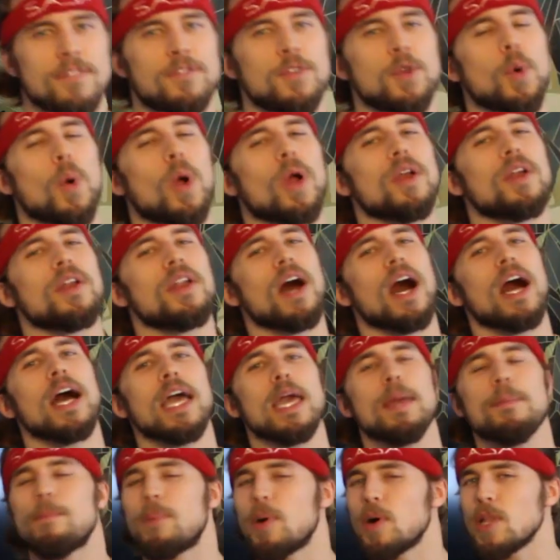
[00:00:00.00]
If you are
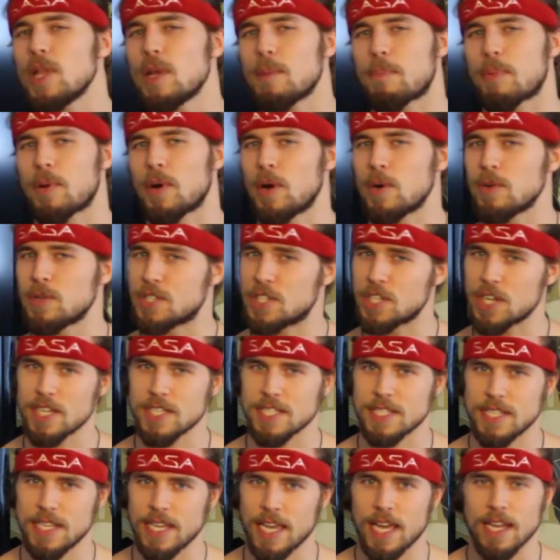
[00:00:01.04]
not a pull-up pro
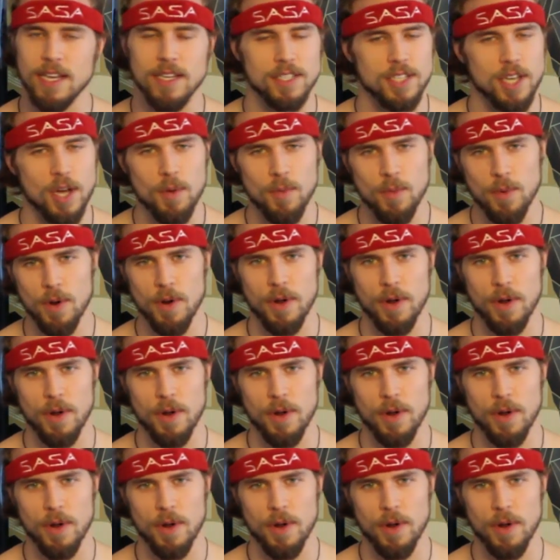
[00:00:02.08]
just yet, don't